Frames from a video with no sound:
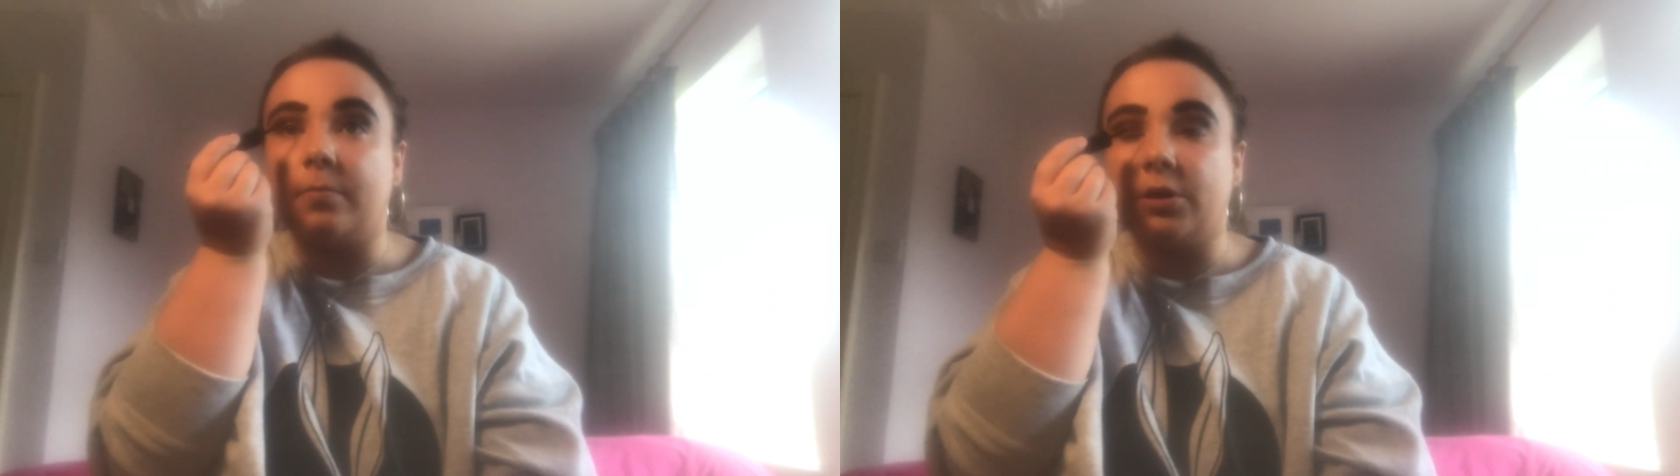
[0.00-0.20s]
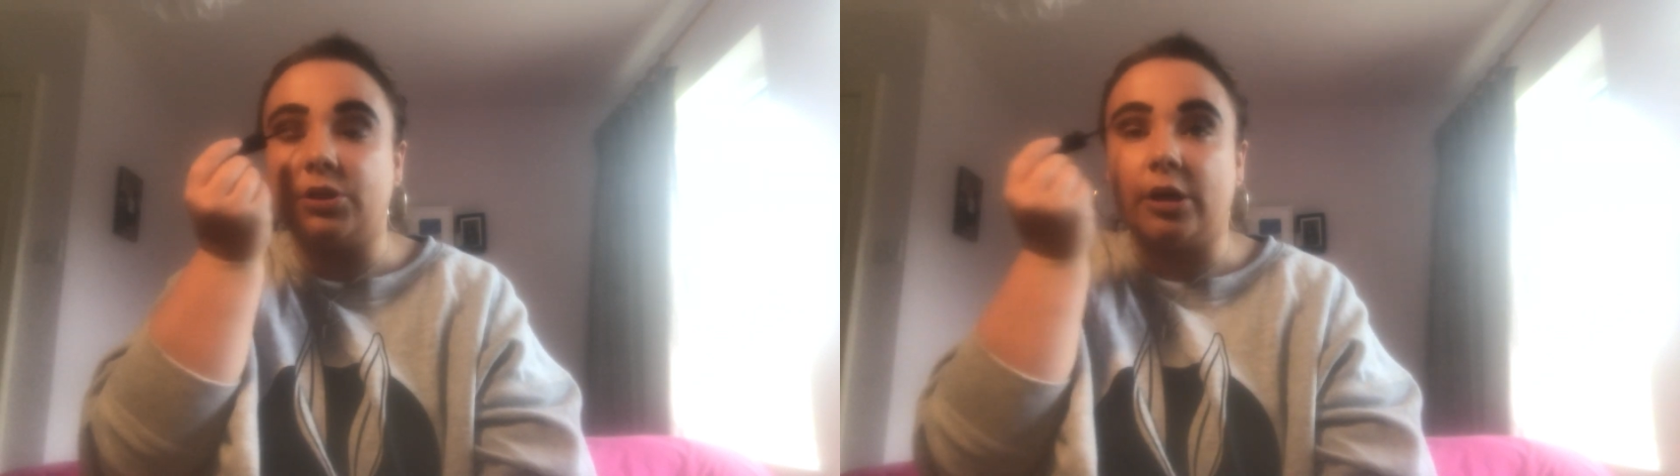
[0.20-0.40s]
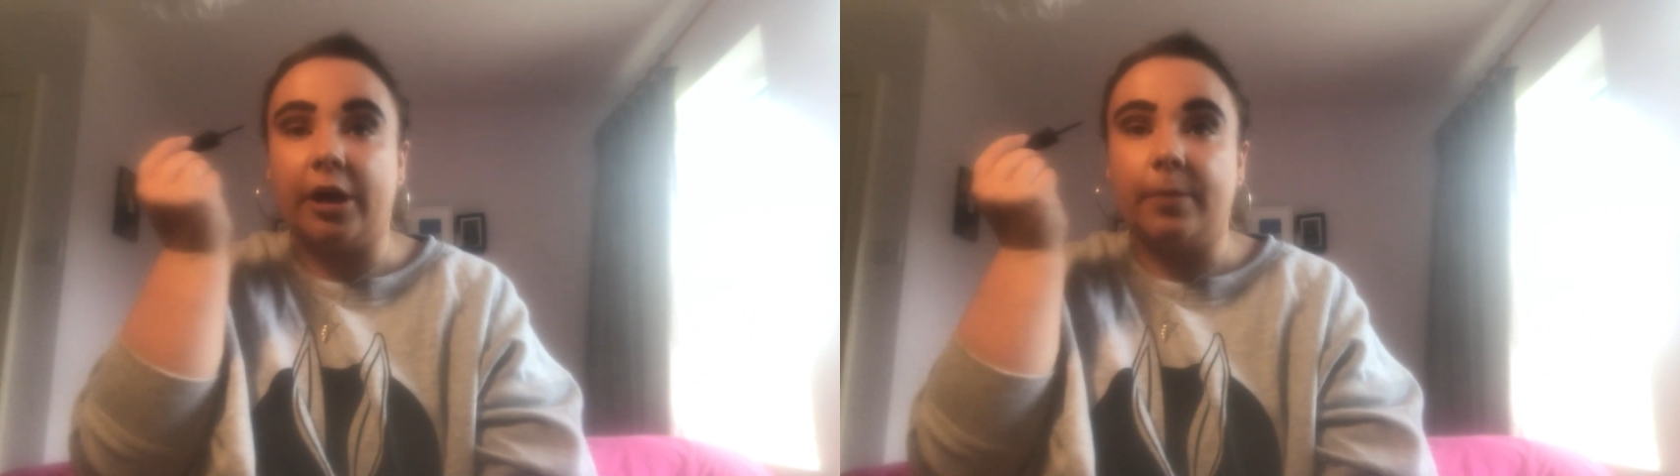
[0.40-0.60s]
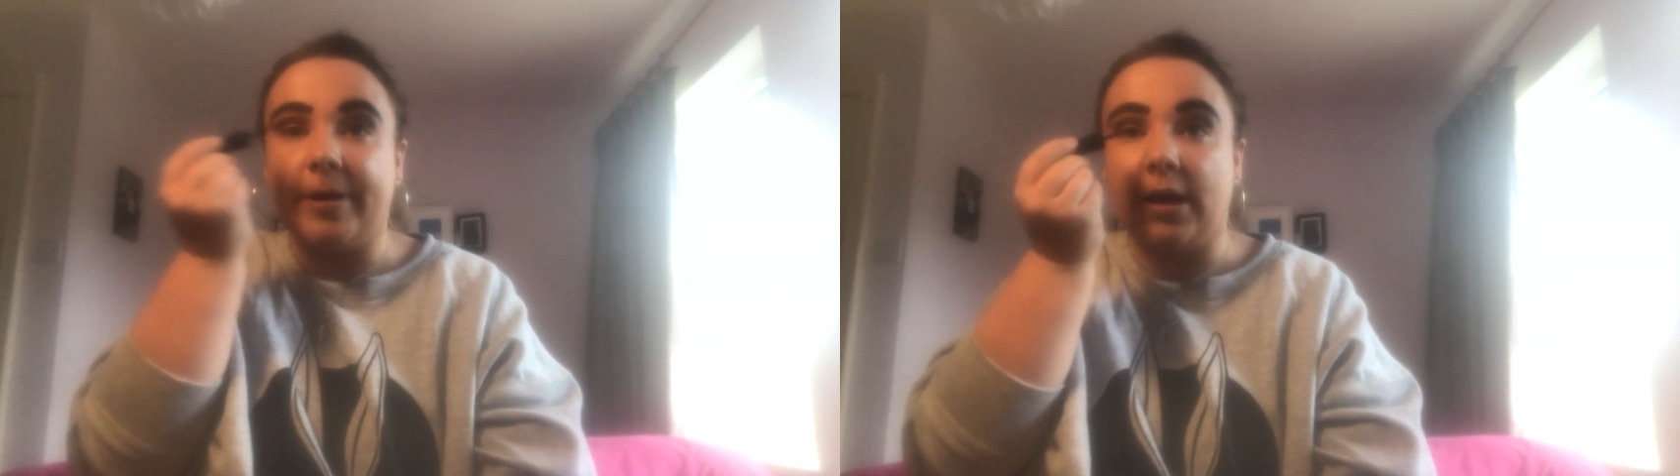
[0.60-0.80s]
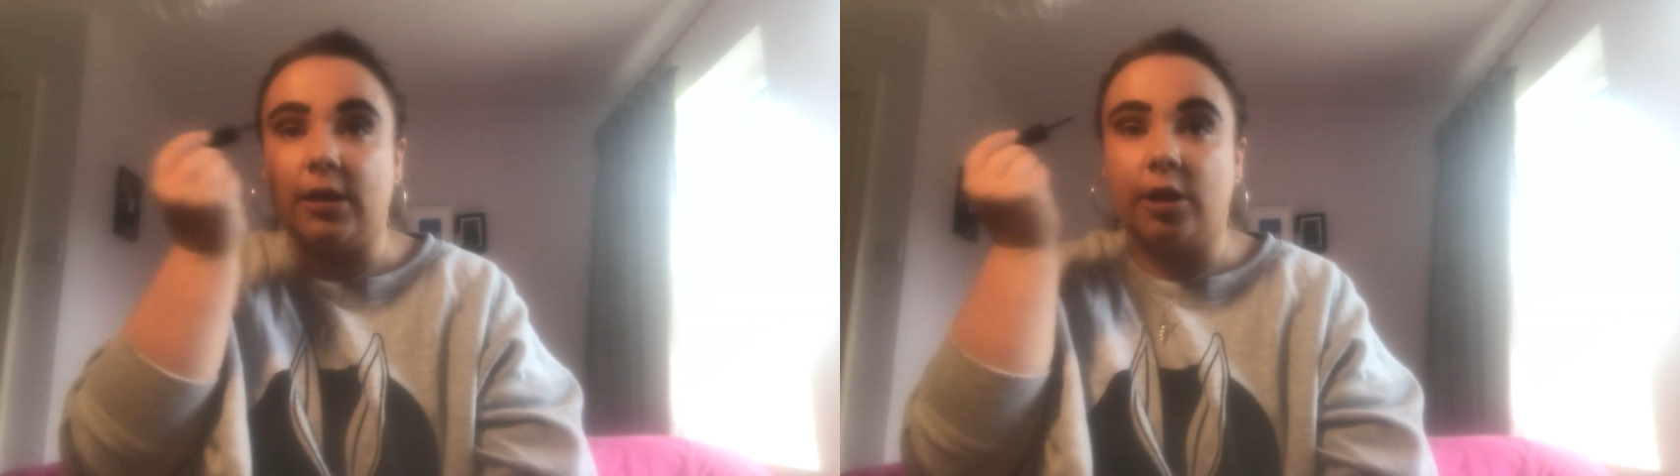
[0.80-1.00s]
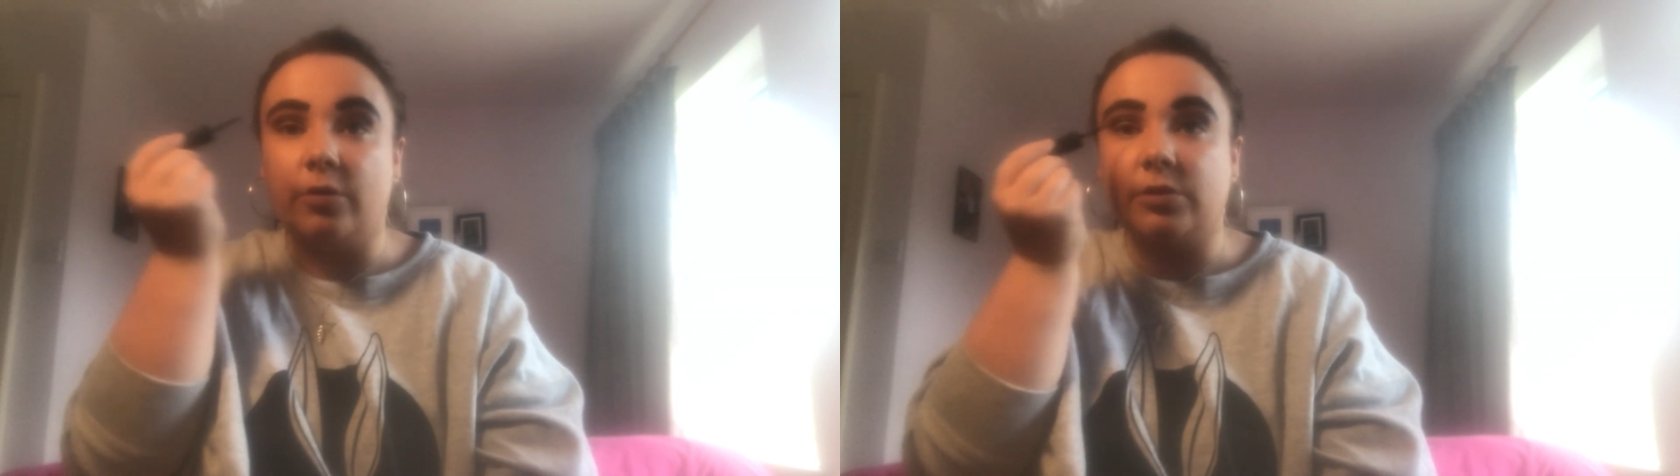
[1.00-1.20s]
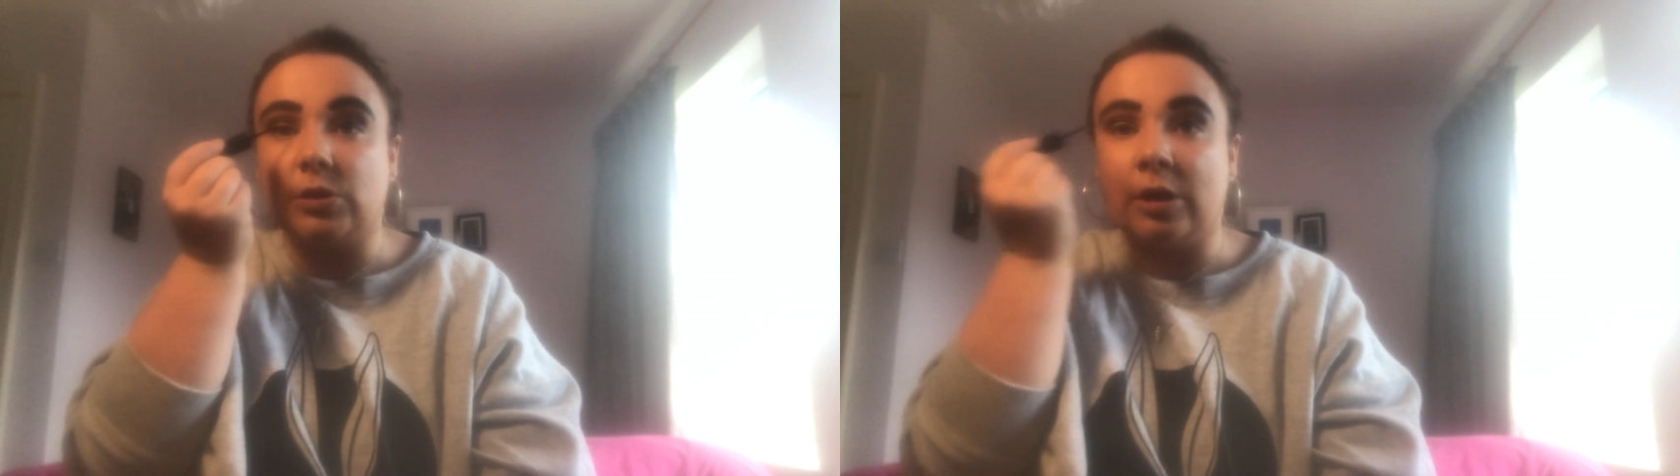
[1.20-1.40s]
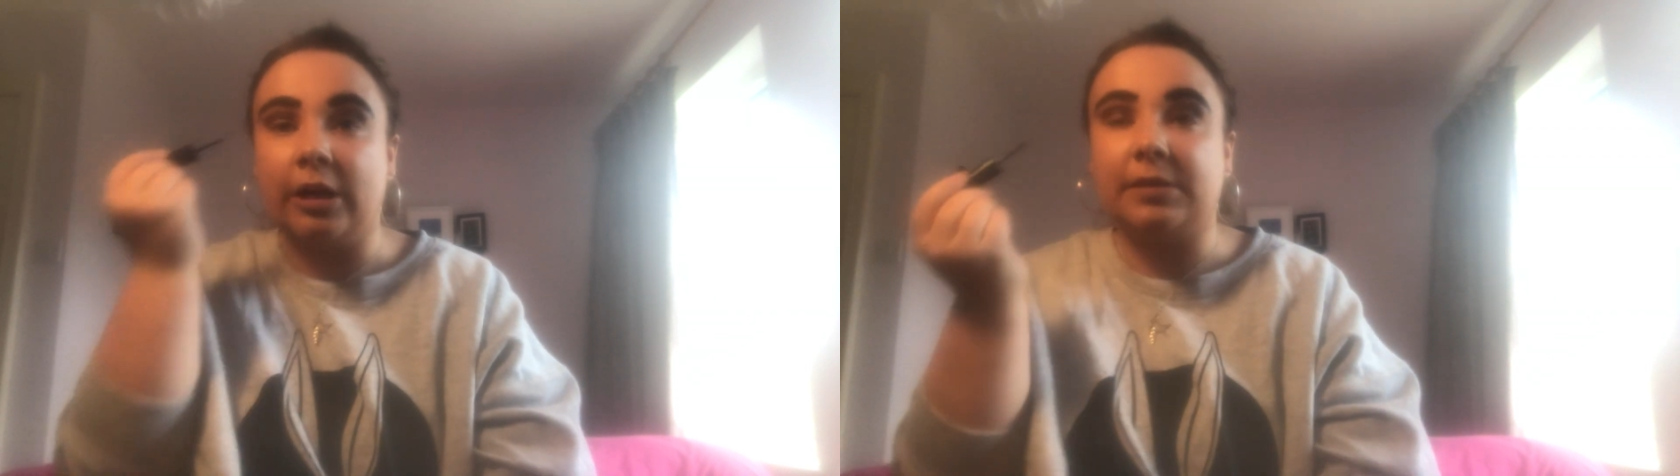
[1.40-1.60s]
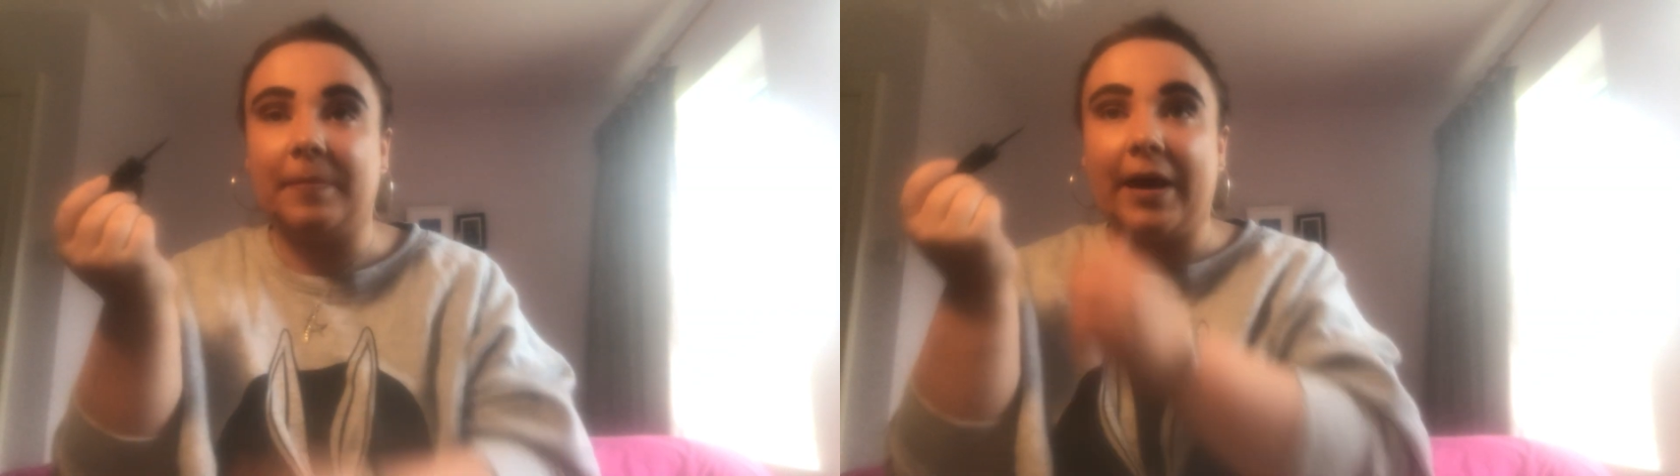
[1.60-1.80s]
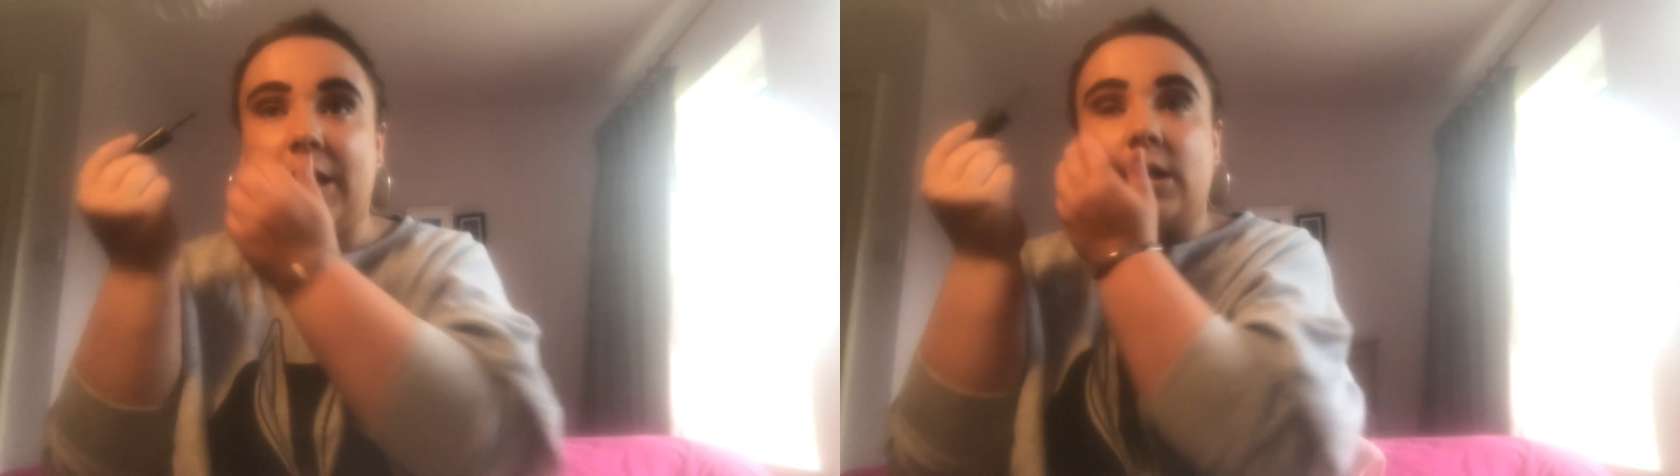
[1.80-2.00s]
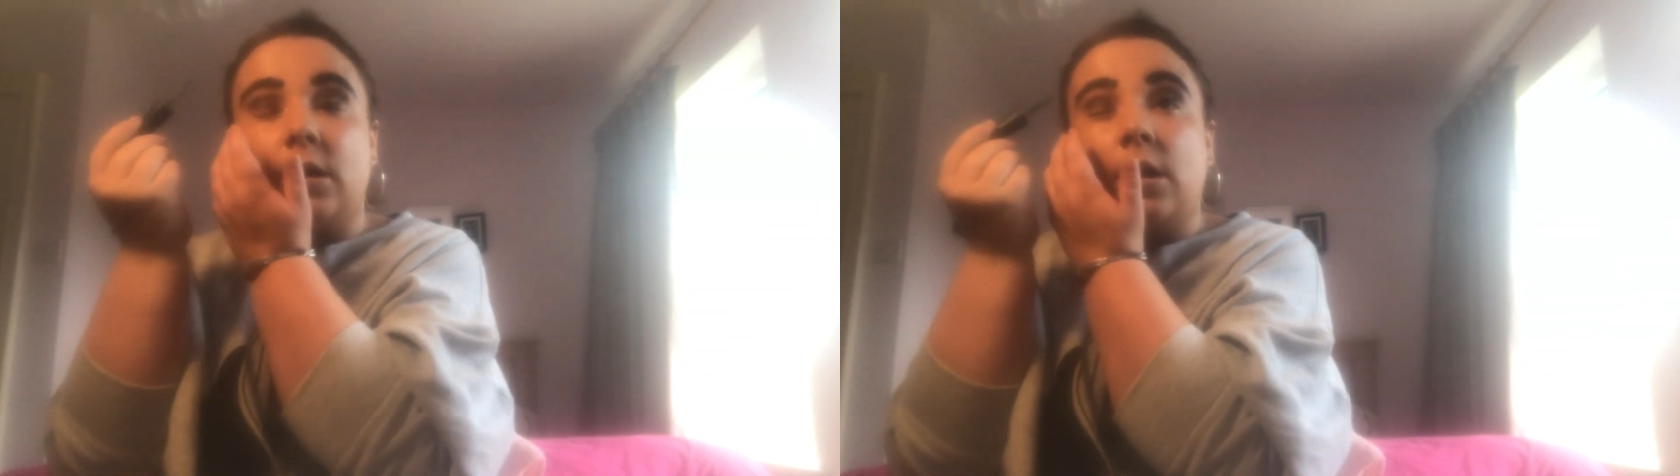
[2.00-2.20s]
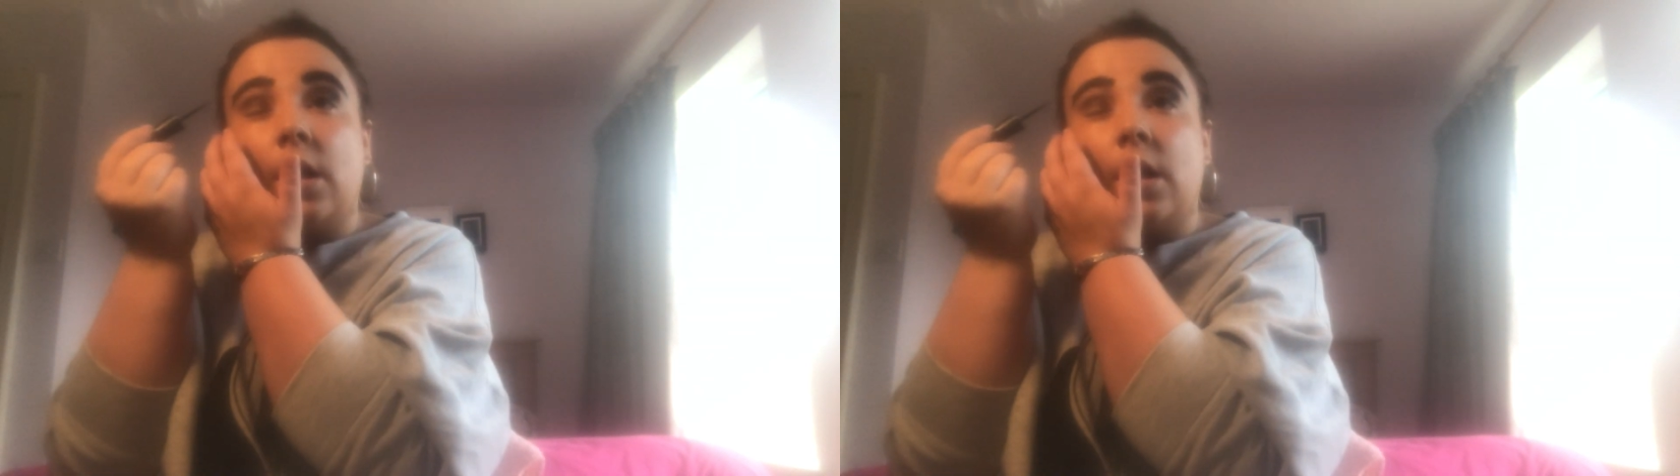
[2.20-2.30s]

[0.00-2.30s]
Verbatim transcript: pushed it out a bit you know so it looks better